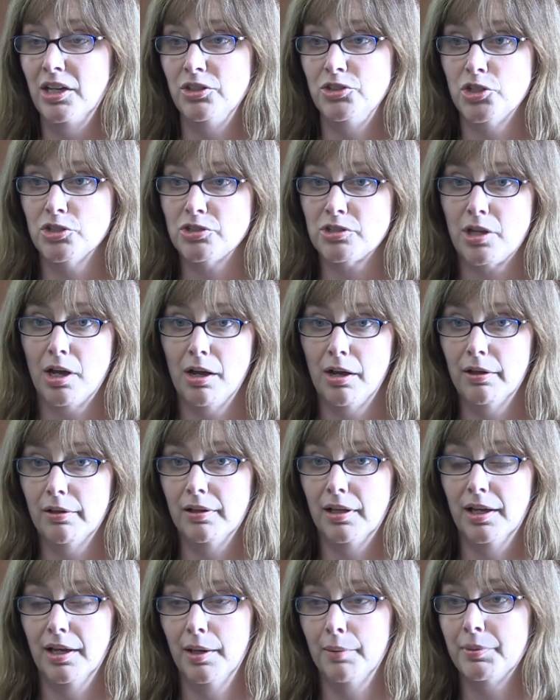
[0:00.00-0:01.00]
Just call
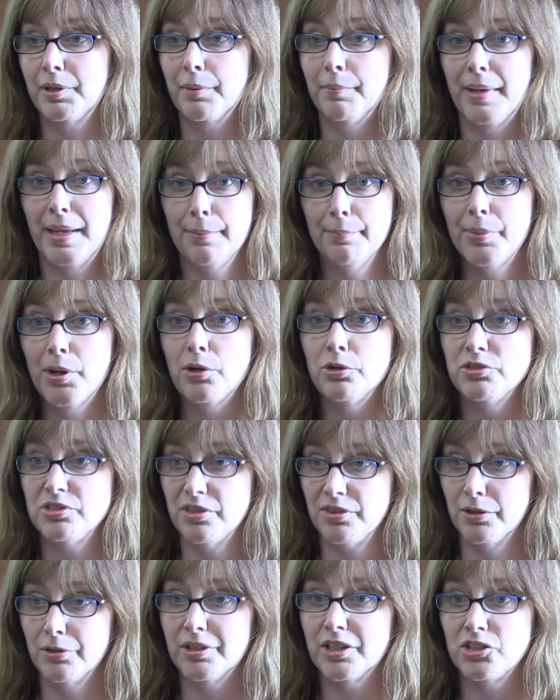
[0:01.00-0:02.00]
um, Command Post,
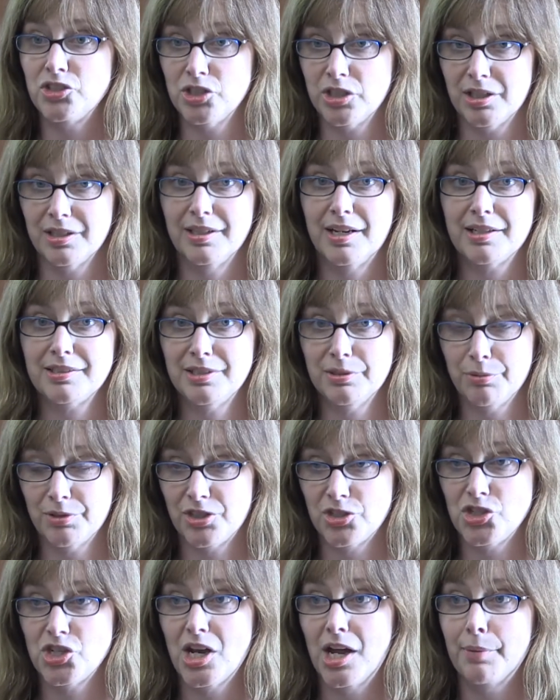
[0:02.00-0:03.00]
and they'll get you connected with
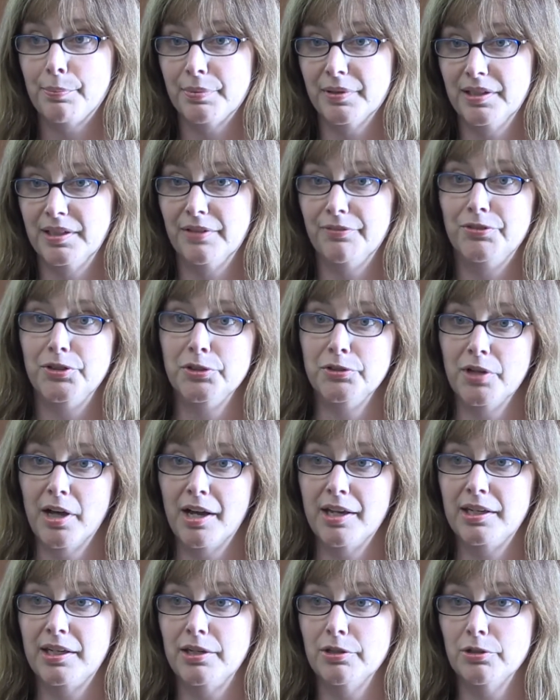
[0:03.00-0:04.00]
the chaplain if you're
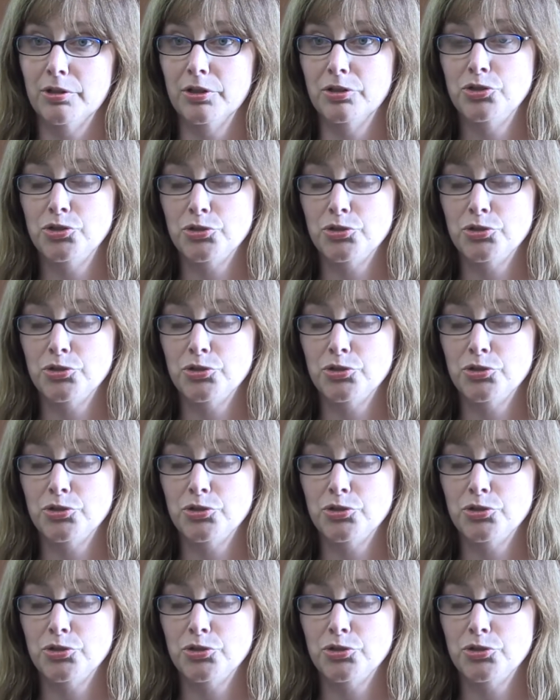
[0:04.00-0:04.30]
not here on